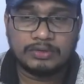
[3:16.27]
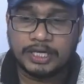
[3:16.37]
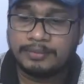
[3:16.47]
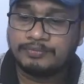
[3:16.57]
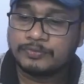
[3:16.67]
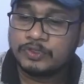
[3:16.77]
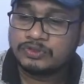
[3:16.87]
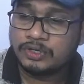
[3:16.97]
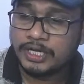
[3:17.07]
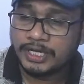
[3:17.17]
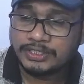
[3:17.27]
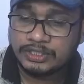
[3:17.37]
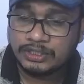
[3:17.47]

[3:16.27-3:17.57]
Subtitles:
Okay, so next